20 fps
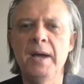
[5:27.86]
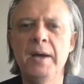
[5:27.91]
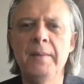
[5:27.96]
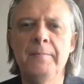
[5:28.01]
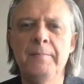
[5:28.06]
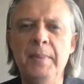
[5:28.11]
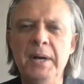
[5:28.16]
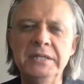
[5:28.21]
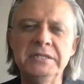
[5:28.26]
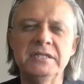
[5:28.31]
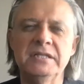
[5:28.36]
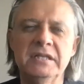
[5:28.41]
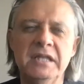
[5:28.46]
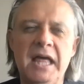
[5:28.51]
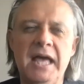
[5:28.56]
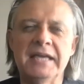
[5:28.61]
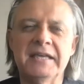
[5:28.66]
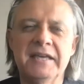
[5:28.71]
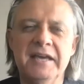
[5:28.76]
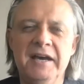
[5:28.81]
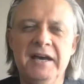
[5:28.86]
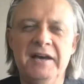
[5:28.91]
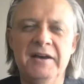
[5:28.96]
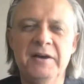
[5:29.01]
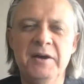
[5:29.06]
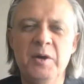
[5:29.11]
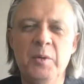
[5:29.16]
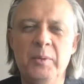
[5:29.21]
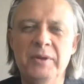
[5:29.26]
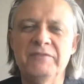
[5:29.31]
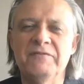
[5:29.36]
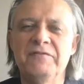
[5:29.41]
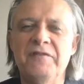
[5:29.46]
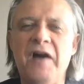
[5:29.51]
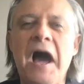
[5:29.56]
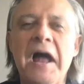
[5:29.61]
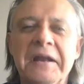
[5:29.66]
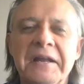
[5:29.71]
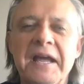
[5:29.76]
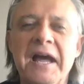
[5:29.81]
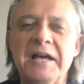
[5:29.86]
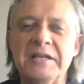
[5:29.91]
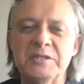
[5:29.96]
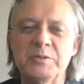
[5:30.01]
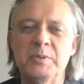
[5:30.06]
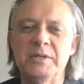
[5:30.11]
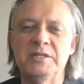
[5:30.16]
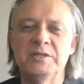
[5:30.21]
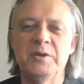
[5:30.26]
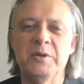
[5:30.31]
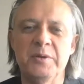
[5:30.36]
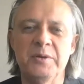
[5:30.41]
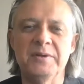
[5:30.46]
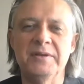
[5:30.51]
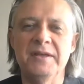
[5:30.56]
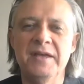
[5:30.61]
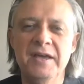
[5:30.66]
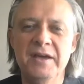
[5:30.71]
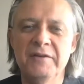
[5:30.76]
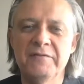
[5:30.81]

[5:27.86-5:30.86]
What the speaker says: Much like when Vargas returned